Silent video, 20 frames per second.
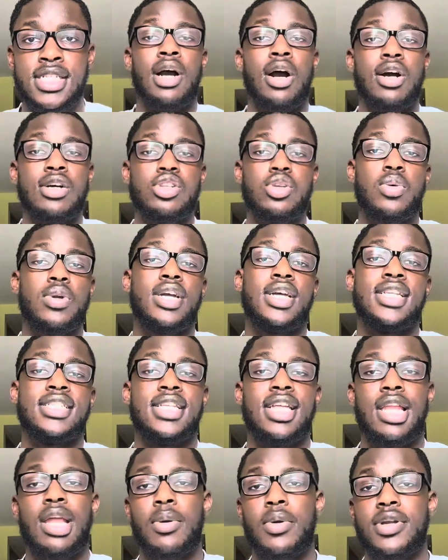Also working as a
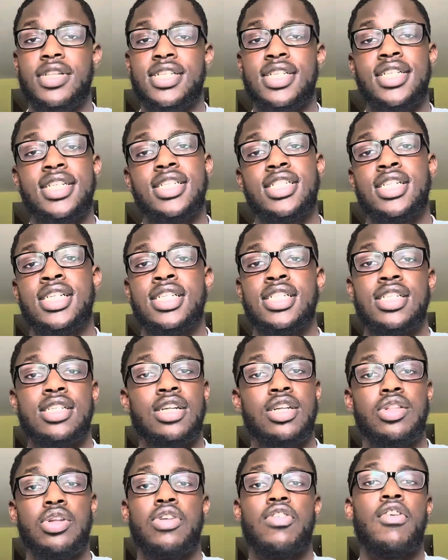network technician is
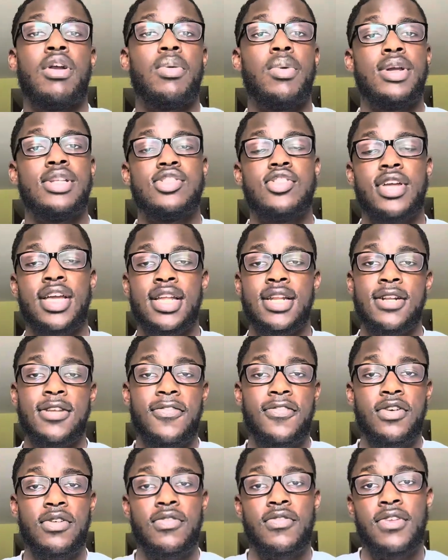another great way to get in the
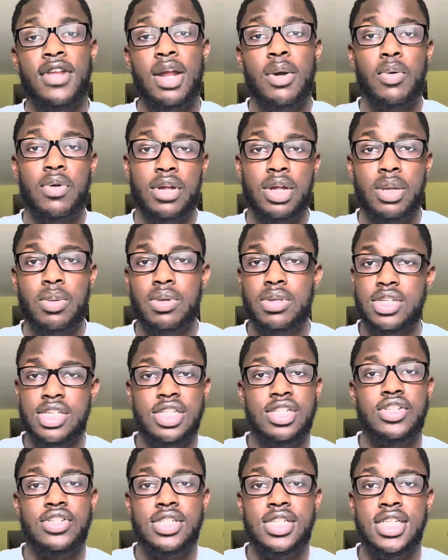field of networking with
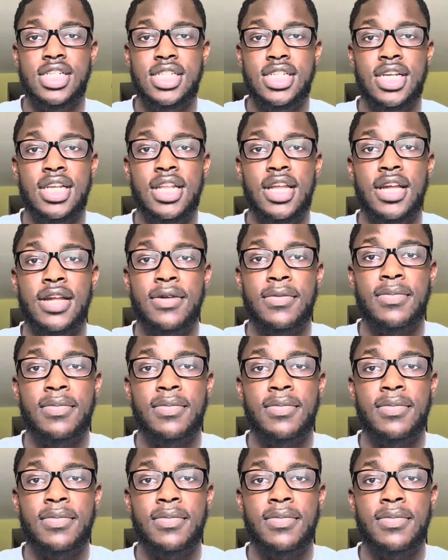just your CCNA.